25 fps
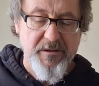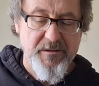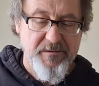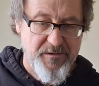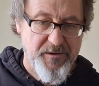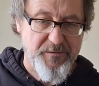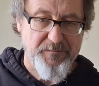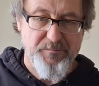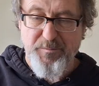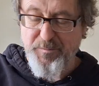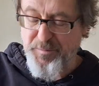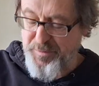
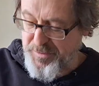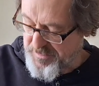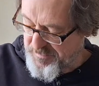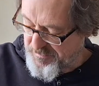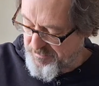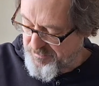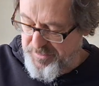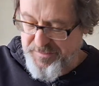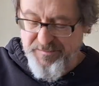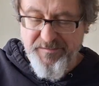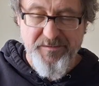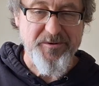So puts
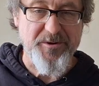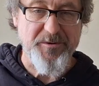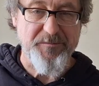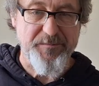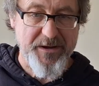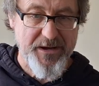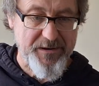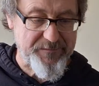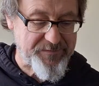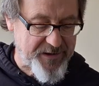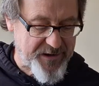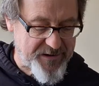the two
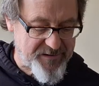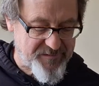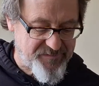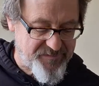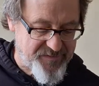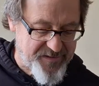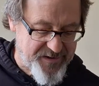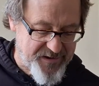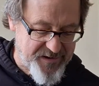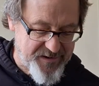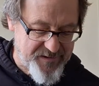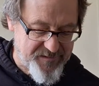pickups out of
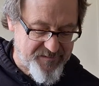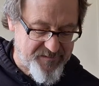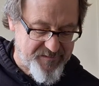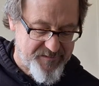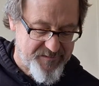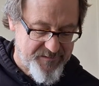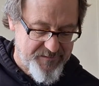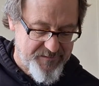phase.